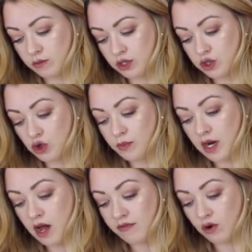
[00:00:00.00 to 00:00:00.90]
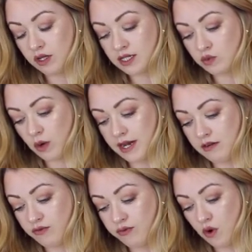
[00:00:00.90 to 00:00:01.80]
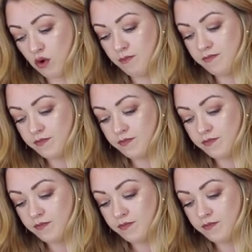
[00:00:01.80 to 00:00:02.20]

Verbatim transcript: we're scooping off all this white foam,